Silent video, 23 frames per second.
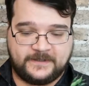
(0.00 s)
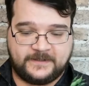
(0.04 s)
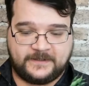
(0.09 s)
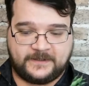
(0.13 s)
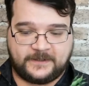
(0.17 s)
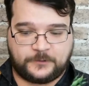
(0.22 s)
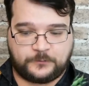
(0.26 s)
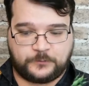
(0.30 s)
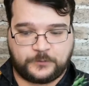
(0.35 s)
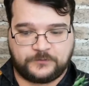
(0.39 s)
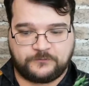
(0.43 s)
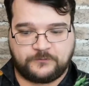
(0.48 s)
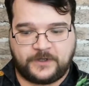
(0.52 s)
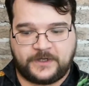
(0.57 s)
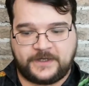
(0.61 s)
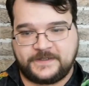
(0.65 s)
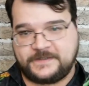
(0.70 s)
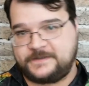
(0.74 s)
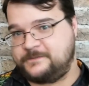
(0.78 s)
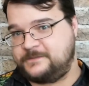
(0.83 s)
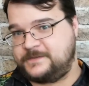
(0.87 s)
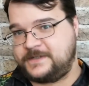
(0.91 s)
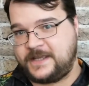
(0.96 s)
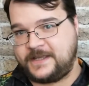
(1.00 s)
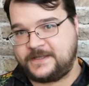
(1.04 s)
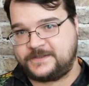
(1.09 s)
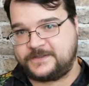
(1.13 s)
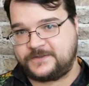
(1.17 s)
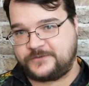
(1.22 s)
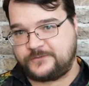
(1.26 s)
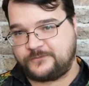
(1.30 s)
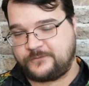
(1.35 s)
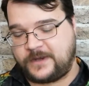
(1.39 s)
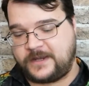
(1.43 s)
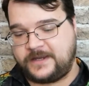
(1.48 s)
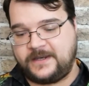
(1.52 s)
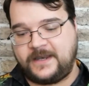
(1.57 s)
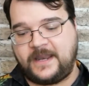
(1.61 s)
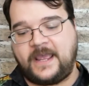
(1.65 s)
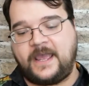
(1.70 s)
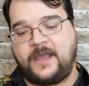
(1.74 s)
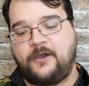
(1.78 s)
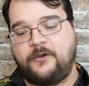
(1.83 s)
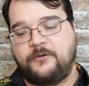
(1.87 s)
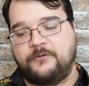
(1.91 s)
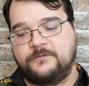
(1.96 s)
We're running some tests right
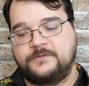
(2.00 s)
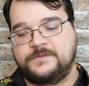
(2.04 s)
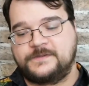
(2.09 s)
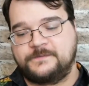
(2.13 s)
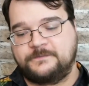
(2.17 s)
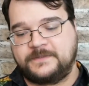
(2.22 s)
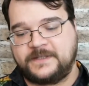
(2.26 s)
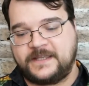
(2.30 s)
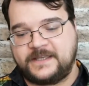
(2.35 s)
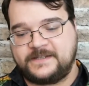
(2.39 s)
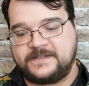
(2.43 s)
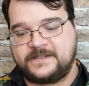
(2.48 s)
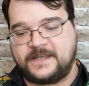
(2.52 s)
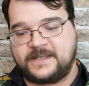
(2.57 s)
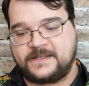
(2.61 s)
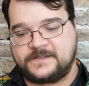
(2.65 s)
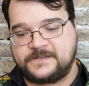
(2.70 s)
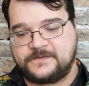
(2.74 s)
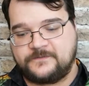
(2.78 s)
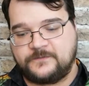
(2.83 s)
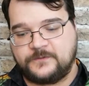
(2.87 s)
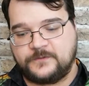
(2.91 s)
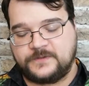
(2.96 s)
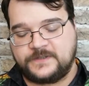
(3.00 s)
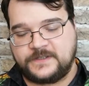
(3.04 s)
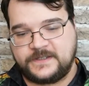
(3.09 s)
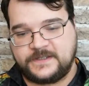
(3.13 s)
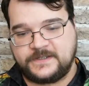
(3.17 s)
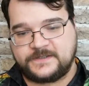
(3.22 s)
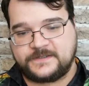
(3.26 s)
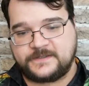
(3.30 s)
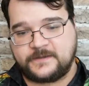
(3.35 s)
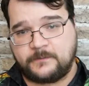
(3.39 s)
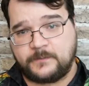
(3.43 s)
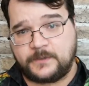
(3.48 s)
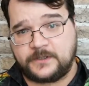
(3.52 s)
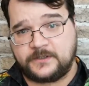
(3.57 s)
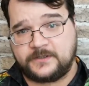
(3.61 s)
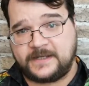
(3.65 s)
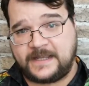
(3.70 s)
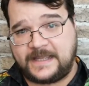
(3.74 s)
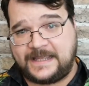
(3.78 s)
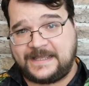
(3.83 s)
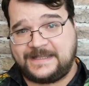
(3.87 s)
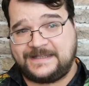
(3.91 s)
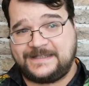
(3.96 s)
now, some play tests for the
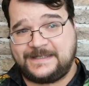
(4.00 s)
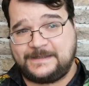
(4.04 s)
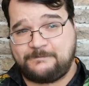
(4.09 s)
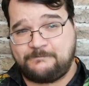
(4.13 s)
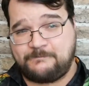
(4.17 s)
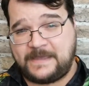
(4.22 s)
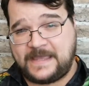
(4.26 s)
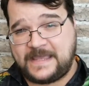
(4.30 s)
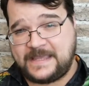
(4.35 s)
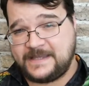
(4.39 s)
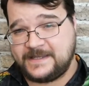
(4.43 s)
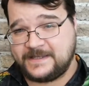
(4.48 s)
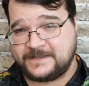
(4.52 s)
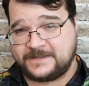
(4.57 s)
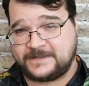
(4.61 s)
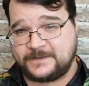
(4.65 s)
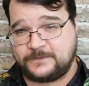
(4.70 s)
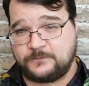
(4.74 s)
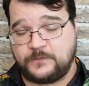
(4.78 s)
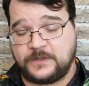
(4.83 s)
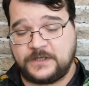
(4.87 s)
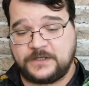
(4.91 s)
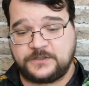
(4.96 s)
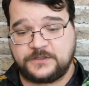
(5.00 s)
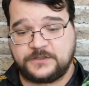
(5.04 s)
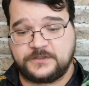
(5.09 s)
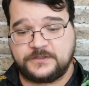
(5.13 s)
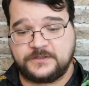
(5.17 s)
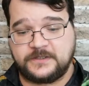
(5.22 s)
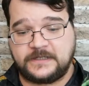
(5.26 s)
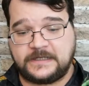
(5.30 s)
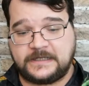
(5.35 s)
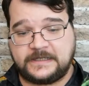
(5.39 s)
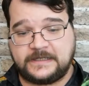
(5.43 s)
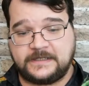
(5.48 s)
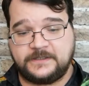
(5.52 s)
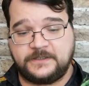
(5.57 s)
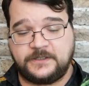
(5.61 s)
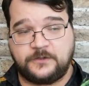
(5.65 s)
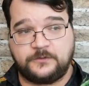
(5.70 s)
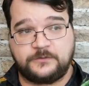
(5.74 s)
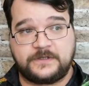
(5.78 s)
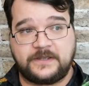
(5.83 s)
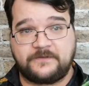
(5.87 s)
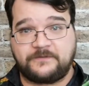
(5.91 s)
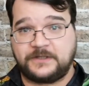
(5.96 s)
Summoner and the Magus, which,
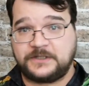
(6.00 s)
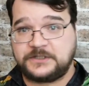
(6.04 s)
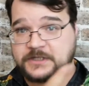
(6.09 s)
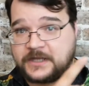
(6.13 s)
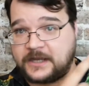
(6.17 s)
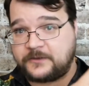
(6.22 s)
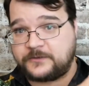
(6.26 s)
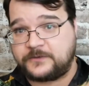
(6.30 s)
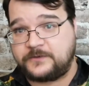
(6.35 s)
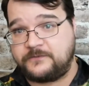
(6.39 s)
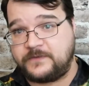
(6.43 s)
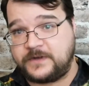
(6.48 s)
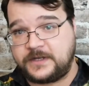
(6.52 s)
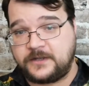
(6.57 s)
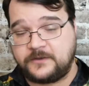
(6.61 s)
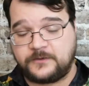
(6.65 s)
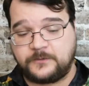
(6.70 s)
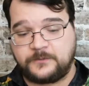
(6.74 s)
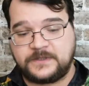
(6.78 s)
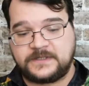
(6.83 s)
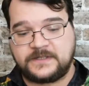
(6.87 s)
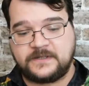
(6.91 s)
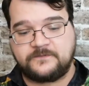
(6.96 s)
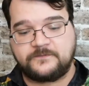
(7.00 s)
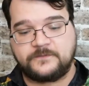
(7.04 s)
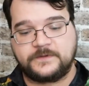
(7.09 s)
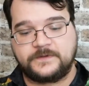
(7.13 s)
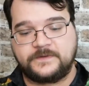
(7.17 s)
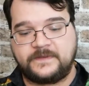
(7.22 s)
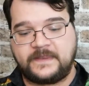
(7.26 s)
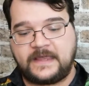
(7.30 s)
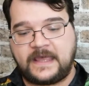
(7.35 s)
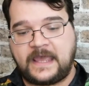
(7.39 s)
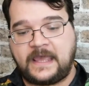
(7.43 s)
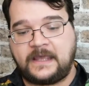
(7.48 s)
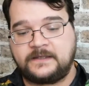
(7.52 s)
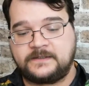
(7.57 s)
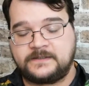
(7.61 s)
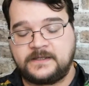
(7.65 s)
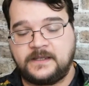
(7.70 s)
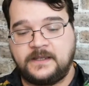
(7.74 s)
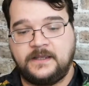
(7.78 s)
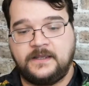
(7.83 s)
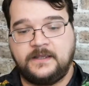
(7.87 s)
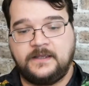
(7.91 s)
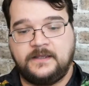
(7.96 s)
definitely check out the video that we did for that.
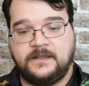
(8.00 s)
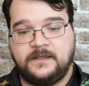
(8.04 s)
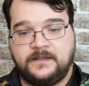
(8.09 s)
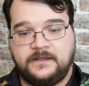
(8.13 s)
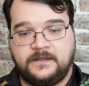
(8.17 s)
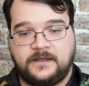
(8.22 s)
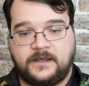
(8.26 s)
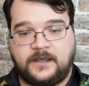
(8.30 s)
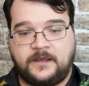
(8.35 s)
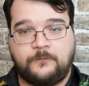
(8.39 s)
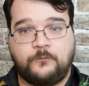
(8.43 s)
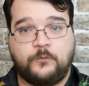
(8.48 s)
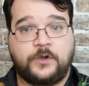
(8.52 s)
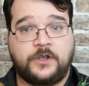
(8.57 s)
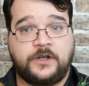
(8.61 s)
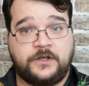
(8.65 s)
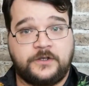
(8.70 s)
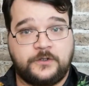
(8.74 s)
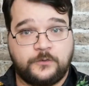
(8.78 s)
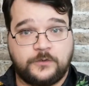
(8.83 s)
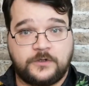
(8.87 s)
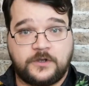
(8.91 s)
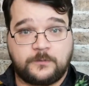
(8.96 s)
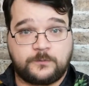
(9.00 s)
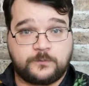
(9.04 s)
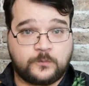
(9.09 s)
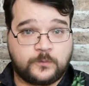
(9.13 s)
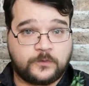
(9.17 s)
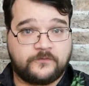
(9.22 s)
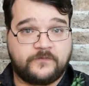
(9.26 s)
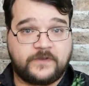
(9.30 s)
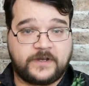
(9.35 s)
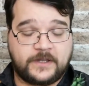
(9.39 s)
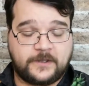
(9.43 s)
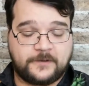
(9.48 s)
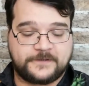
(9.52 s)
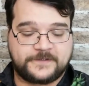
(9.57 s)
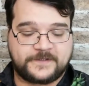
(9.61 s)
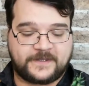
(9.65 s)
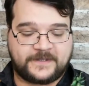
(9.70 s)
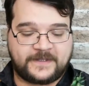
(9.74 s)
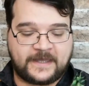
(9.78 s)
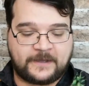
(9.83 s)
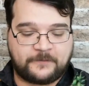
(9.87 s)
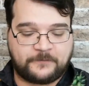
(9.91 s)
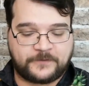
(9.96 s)
We're going to do a couple more videos
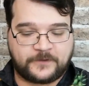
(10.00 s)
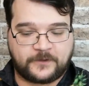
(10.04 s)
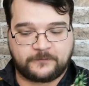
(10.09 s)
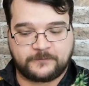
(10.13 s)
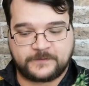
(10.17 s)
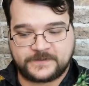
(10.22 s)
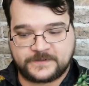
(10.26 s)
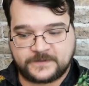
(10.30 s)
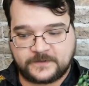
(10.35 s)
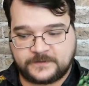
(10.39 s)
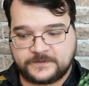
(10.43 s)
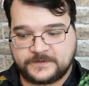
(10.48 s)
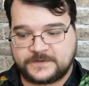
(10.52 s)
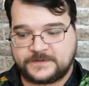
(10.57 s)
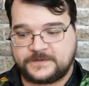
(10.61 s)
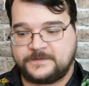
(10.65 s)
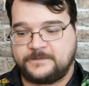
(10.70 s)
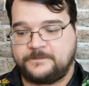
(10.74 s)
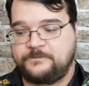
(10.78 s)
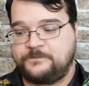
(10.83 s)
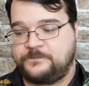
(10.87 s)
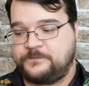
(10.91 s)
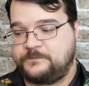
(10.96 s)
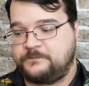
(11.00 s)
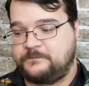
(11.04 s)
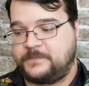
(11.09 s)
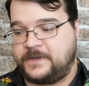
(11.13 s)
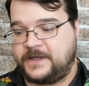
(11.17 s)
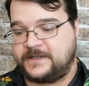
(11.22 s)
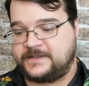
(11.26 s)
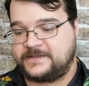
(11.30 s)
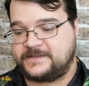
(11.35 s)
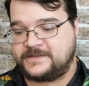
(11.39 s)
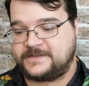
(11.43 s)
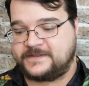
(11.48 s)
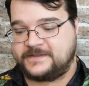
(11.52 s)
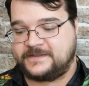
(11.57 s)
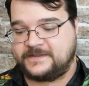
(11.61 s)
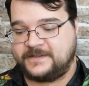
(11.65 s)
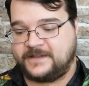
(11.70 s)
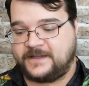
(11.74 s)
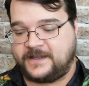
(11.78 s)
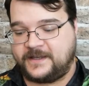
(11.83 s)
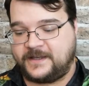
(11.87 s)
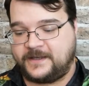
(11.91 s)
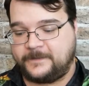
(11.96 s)
on that with our results, but,
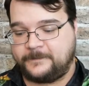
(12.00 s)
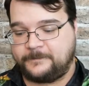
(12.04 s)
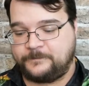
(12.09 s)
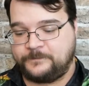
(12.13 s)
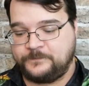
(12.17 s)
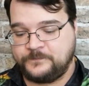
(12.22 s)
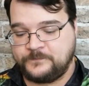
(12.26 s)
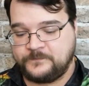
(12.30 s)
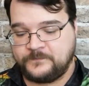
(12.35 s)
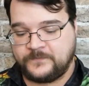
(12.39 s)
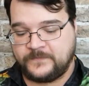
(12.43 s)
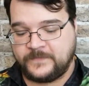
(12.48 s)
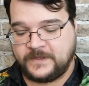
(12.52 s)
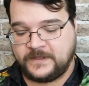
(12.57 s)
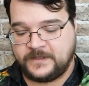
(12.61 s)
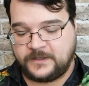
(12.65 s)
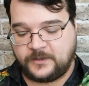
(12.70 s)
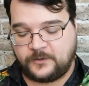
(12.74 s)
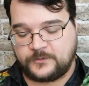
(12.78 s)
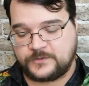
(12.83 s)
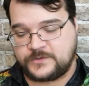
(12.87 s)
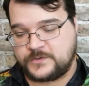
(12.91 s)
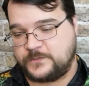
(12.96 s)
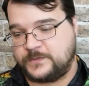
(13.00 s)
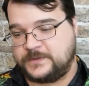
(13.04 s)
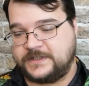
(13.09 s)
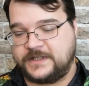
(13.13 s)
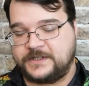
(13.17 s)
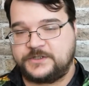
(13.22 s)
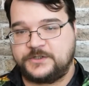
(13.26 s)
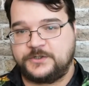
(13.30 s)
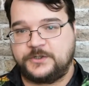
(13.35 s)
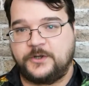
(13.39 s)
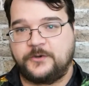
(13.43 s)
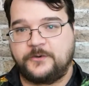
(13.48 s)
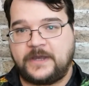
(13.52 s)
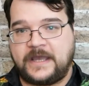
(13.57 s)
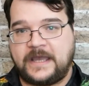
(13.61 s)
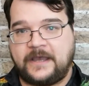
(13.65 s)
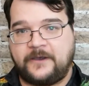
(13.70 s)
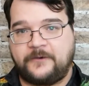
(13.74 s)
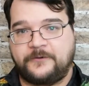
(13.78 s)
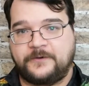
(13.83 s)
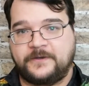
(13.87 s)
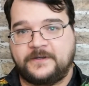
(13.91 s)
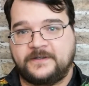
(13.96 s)
so we'll let you know
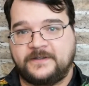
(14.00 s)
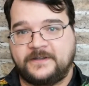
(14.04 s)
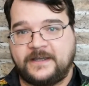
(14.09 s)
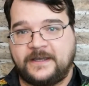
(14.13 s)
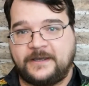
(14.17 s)
how